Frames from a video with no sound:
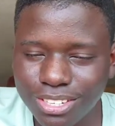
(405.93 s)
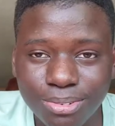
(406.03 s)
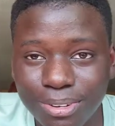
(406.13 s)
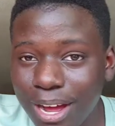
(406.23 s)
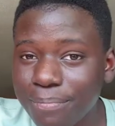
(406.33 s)

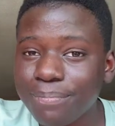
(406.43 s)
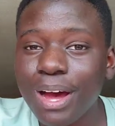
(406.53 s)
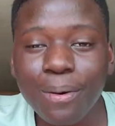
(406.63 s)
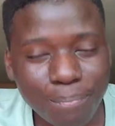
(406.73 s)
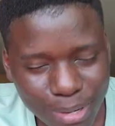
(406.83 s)

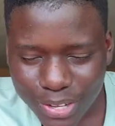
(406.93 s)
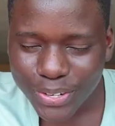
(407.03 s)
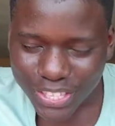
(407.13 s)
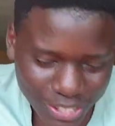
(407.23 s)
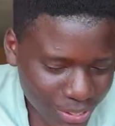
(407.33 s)
I'm back on the
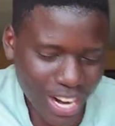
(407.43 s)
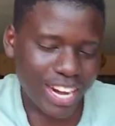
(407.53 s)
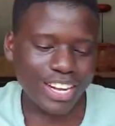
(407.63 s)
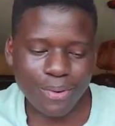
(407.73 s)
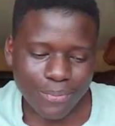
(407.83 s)
grind.
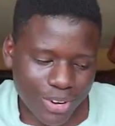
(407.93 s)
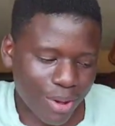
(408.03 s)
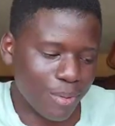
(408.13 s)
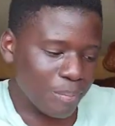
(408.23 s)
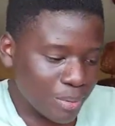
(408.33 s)
I'm gonna be
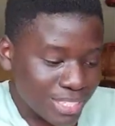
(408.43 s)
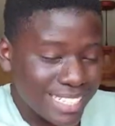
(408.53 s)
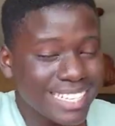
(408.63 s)
posting.